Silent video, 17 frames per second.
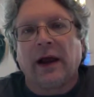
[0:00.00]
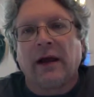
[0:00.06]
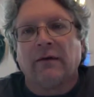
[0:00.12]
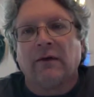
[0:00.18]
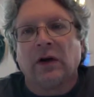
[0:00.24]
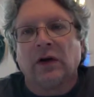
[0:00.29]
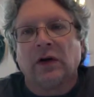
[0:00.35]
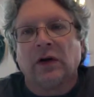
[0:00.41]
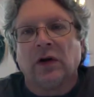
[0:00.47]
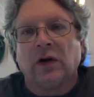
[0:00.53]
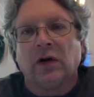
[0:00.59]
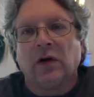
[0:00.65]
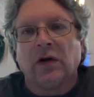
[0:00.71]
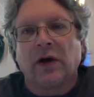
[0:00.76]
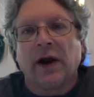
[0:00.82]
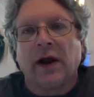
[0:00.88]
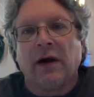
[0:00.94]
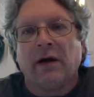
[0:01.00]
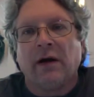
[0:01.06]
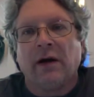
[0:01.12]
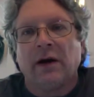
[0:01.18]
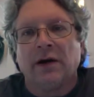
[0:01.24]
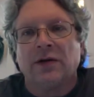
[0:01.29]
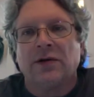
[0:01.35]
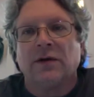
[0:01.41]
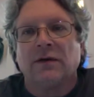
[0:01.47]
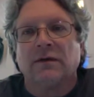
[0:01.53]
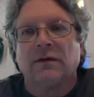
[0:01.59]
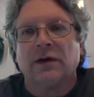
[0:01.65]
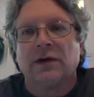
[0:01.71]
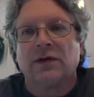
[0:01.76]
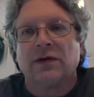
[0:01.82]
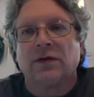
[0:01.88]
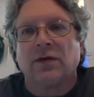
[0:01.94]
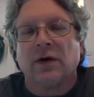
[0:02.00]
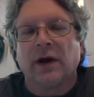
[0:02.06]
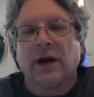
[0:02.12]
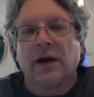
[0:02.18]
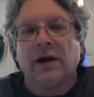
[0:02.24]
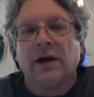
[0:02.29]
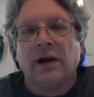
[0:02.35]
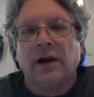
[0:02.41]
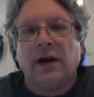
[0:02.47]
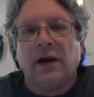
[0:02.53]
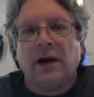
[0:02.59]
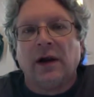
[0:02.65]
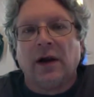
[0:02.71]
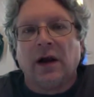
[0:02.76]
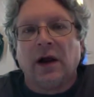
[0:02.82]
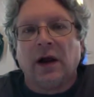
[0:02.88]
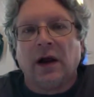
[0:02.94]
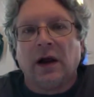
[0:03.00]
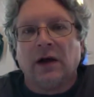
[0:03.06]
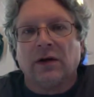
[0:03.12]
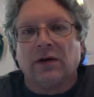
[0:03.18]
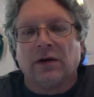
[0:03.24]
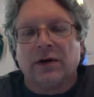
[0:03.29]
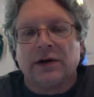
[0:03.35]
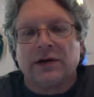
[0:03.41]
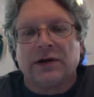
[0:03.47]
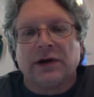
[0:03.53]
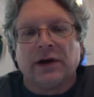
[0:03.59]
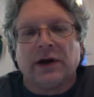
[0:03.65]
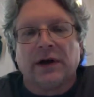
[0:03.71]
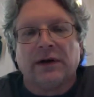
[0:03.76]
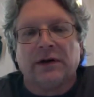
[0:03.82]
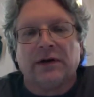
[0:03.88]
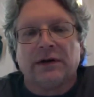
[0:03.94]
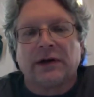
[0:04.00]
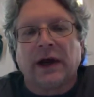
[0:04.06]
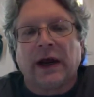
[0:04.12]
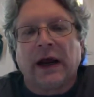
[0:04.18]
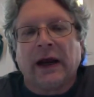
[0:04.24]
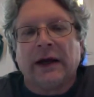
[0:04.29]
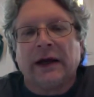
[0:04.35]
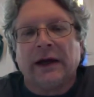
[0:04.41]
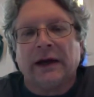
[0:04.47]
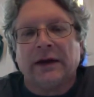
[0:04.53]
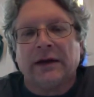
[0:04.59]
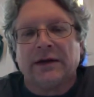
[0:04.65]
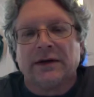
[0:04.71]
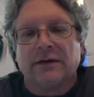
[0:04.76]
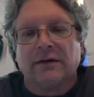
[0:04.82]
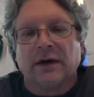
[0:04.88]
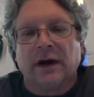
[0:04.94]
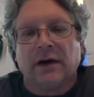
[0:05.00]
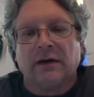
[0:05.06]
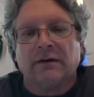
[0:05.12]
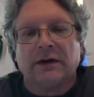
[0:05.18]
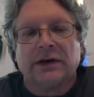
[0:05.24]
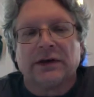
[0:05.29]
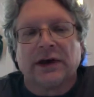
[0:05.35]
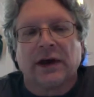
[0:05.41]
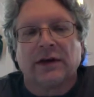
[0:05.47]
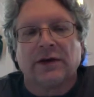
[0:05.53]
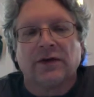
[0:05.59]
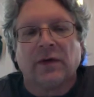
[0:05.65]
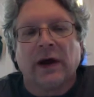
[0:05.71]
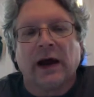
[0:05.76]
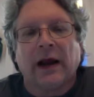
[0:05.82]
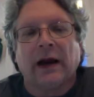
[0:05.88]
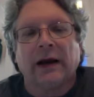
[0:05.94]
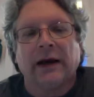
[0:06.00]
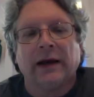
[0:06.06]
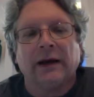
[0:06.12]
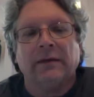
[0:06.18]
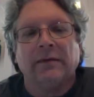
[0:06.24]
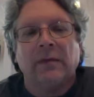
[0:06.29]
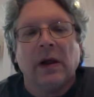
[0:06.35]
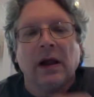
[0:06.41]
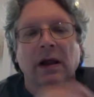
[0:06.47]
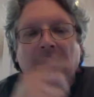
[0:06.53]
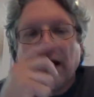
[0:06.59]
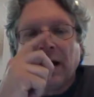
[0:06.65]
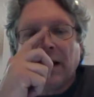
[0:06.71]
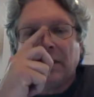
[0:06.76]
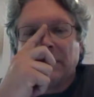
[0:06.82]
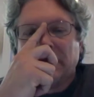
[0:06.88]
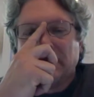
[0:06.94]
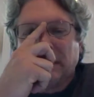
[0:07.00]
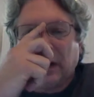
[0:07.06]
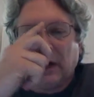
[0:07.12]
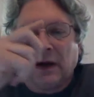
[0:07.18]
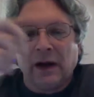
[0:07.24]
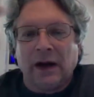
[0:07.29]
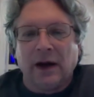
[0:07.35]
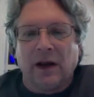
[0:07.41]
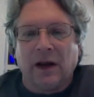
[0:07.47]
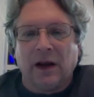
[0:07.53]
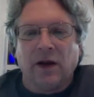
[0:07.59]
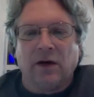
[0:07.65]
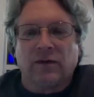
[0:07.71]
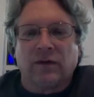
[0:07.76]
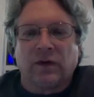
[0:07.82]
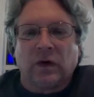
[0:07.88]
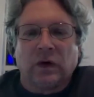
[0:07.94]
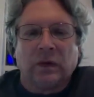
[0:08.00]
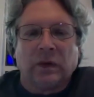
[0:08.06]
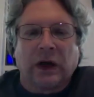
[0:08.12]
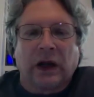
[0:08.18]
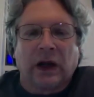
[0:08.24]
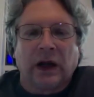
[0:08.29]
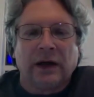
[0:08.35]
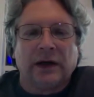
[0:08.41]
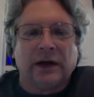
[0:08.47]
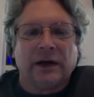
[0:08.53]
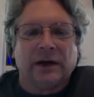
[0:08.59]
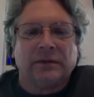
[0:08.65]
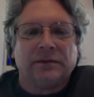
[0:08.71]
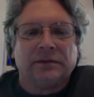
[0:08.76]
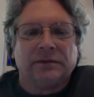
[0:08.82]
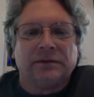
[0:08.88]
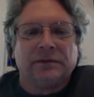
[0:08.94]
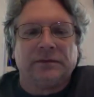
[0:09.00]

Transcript: have a long heritage of distorting uh, Christian understandings of love and sexuality. Um, therefore, McClendon